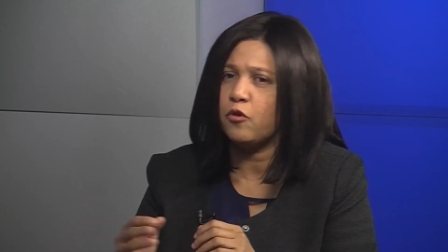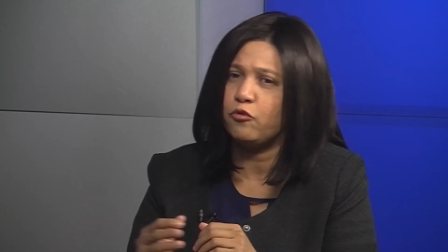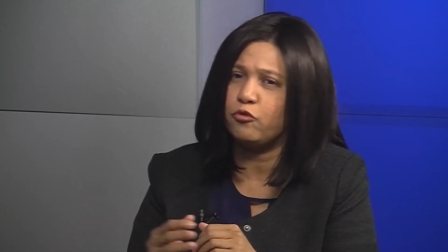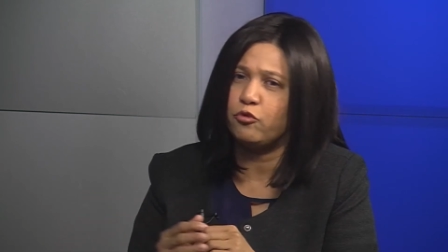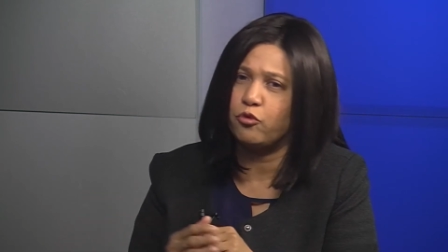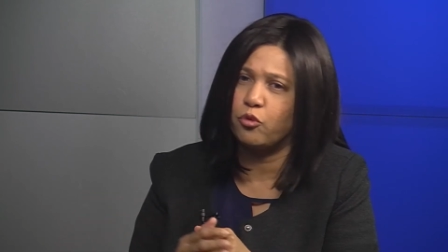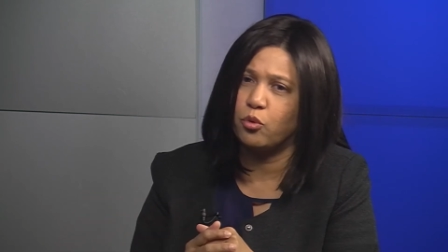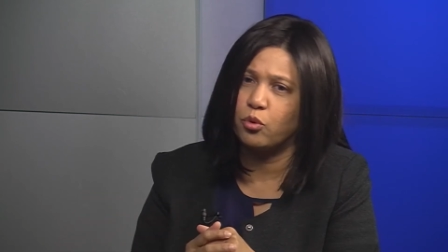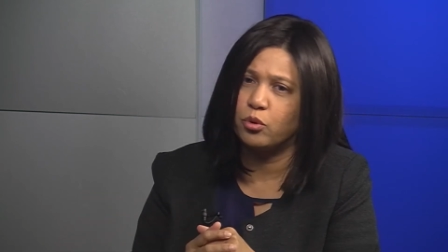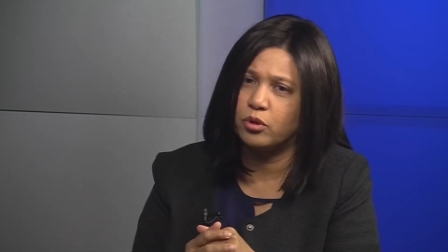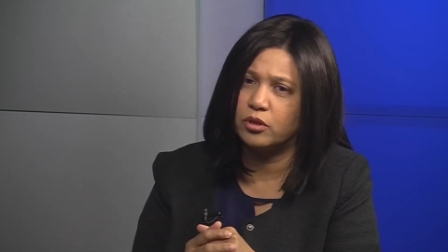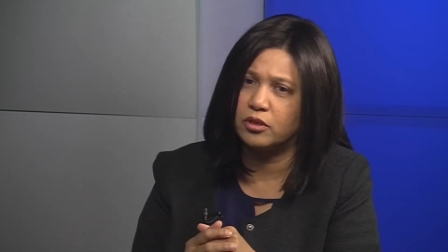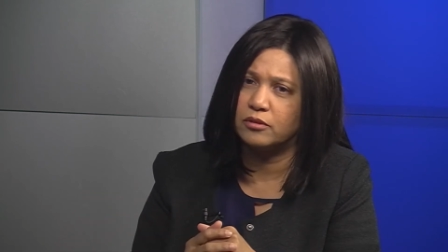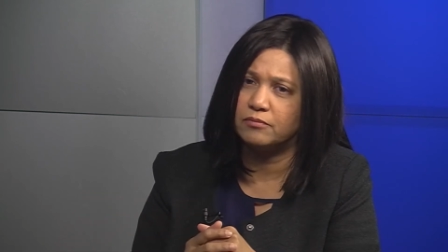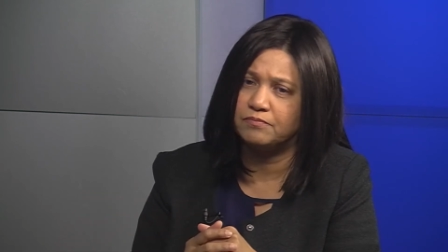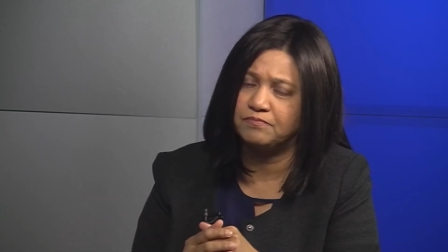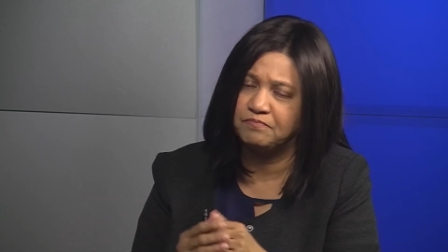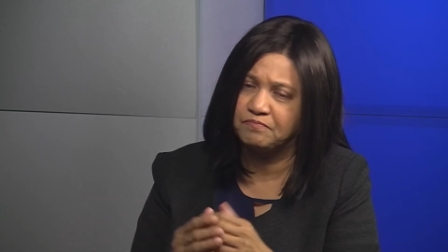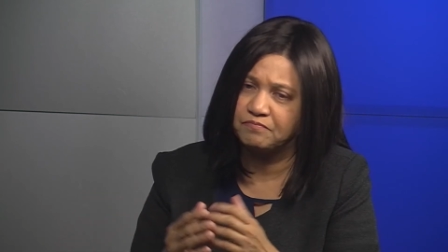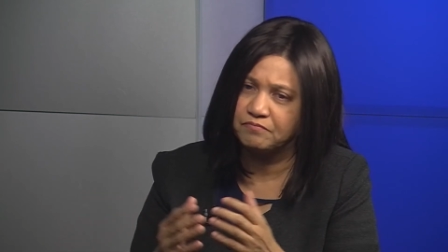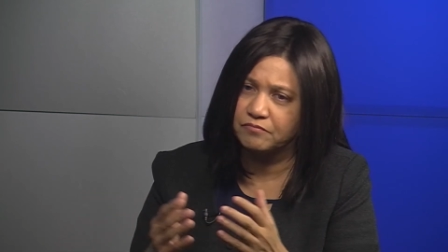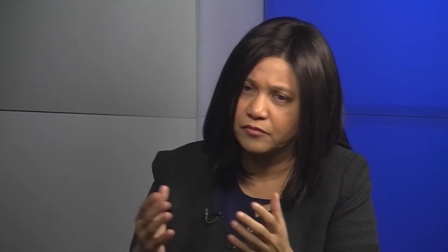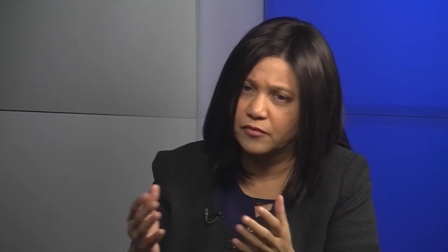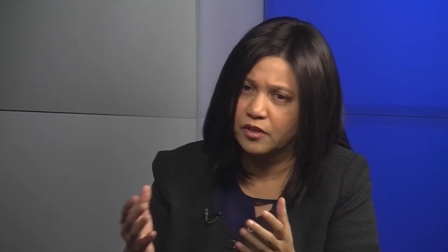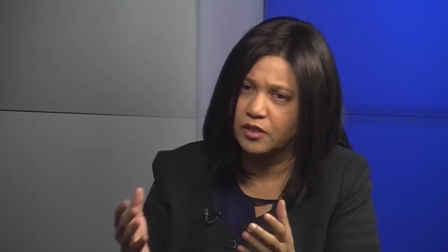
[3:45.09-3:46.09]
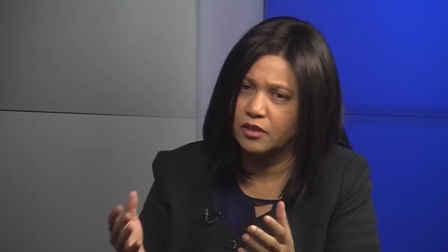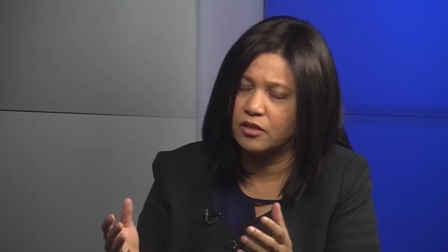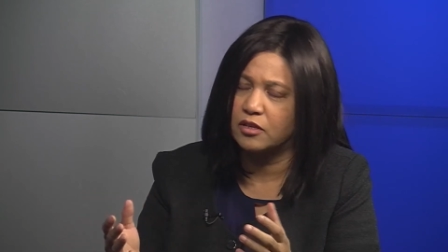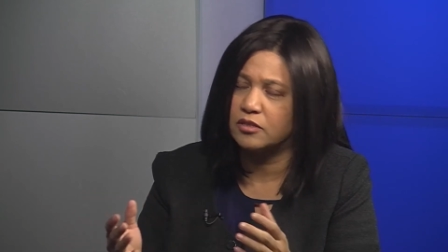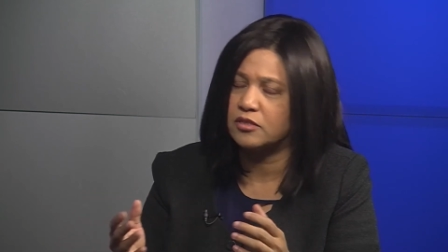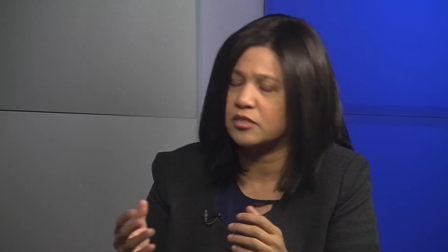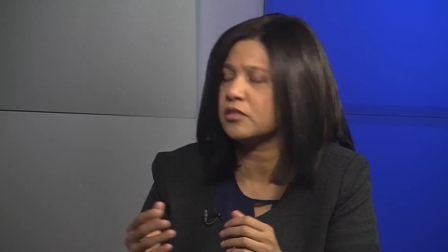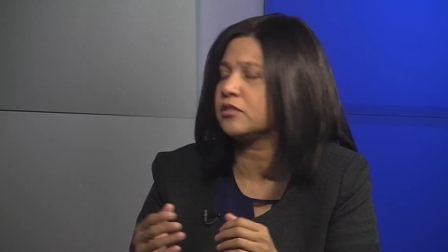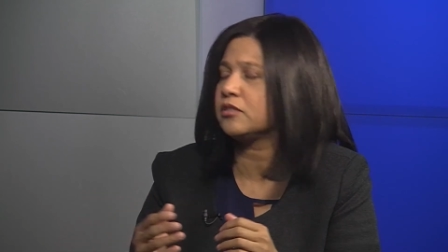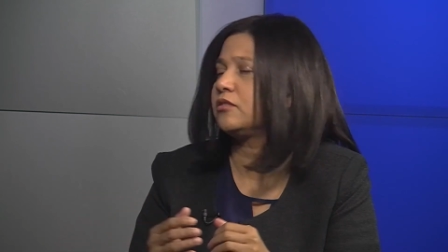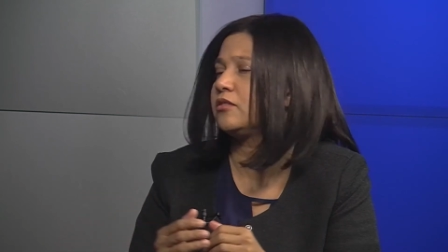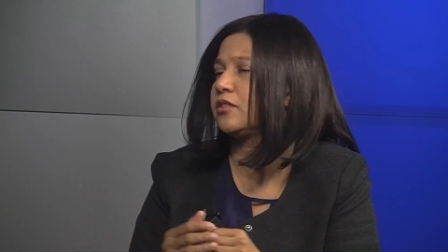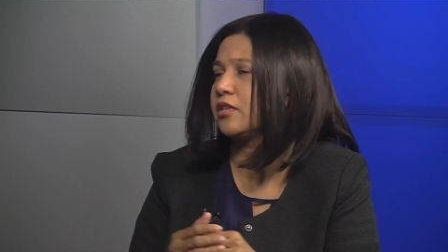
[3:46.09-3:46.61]
fourth the
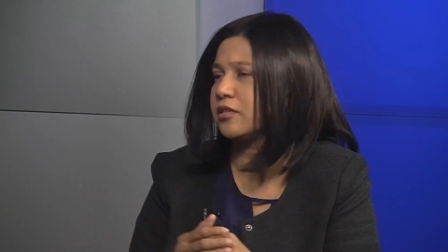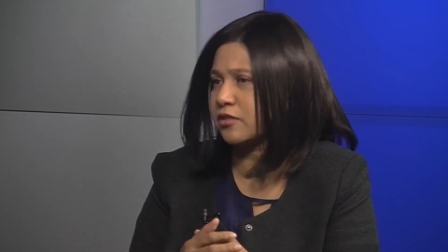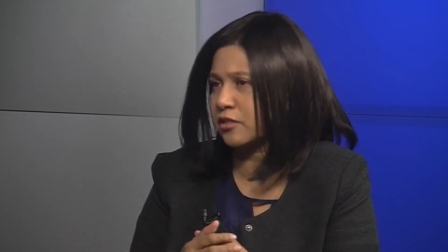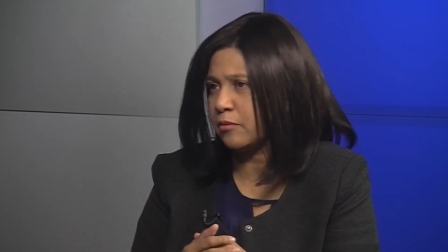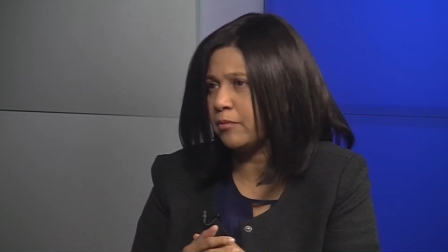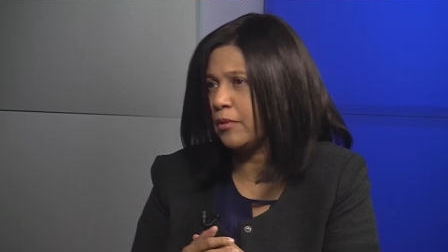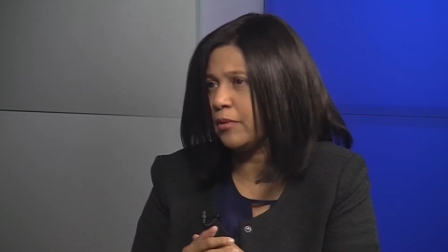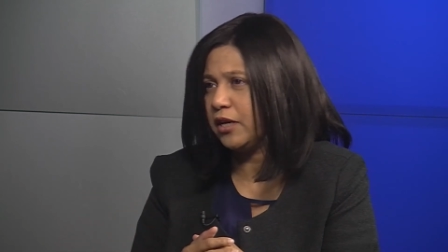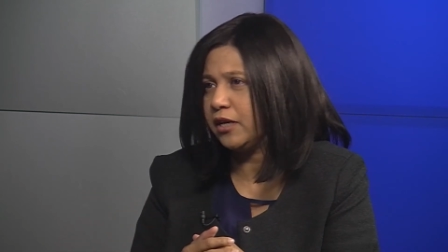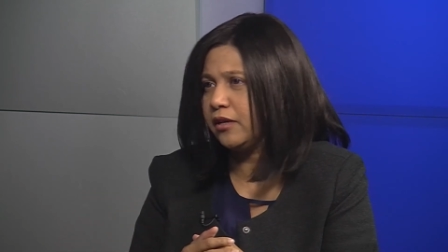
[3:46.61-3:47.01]
system